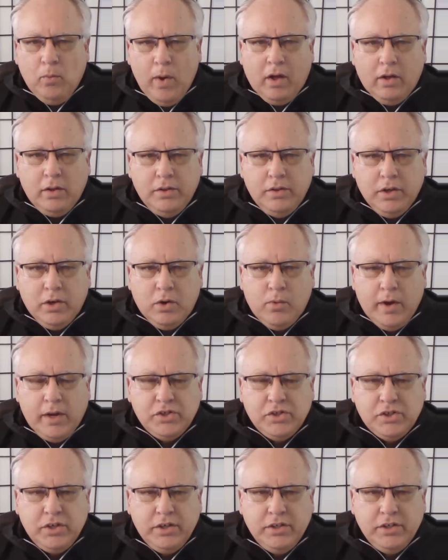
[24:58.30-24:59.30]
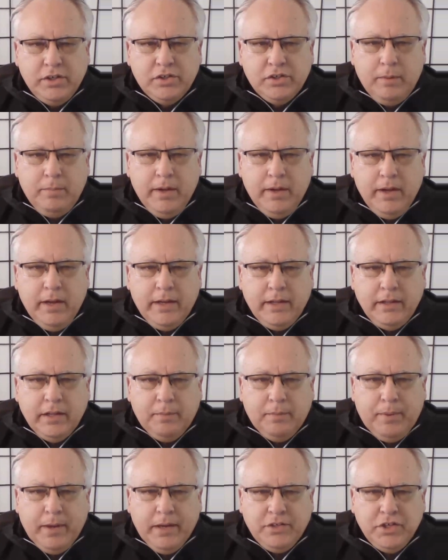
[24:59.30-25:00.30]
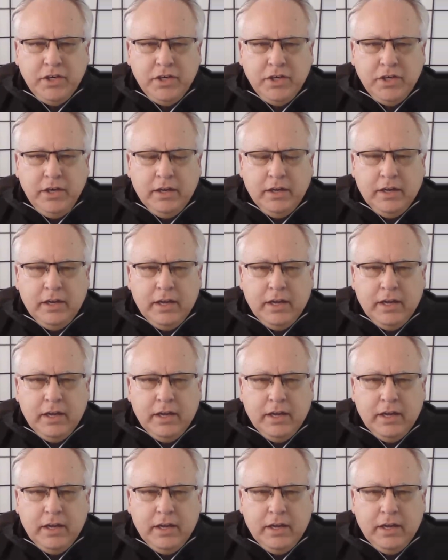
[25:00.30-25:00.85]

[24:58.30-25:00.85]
well. The question is going to be in the pitching,